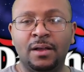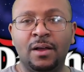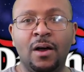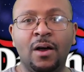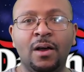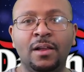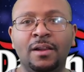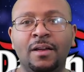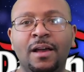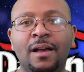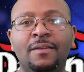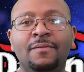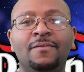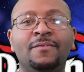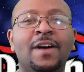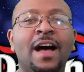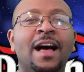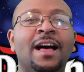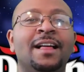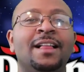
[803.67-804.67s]

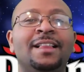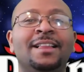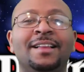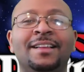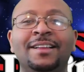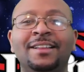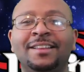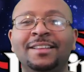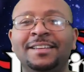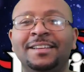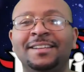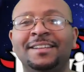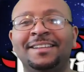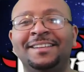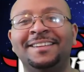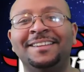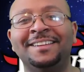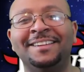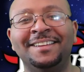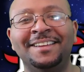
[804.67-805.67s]
Valhalla, Fall.
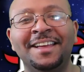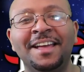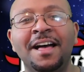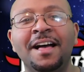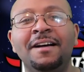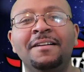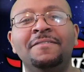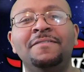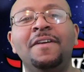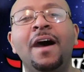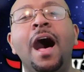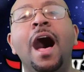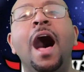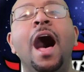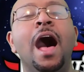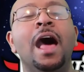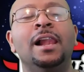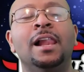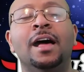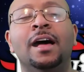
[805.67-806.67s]

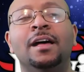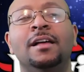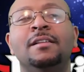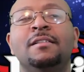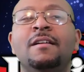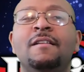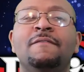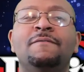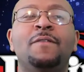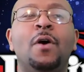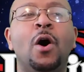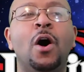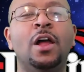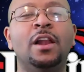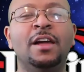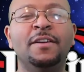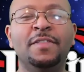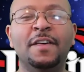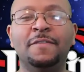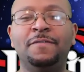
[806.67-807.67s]
Valhalla,
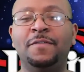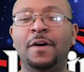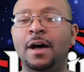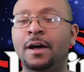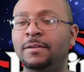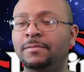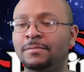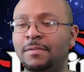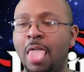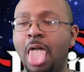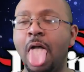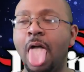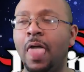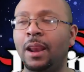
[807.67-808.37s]
Fall of the Fun.